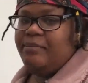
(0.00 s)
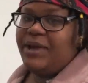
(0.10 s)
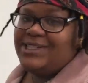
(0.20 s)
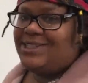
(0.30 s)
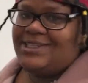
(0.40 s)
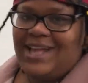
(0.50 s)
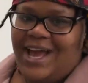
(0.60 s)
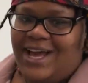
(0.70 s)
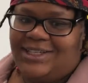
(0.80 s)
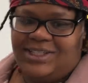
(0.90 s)

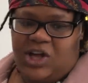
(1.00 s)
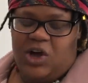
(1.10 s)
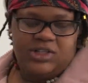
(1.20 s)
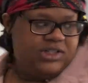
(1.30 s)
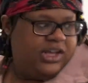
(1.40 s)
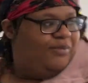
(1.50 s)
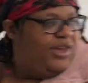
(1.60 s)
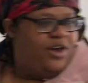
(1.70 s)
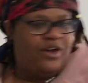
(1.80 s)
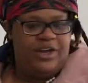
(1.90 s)
pesticide sauce can
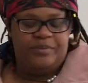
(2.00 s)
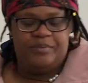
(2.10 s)
be on it.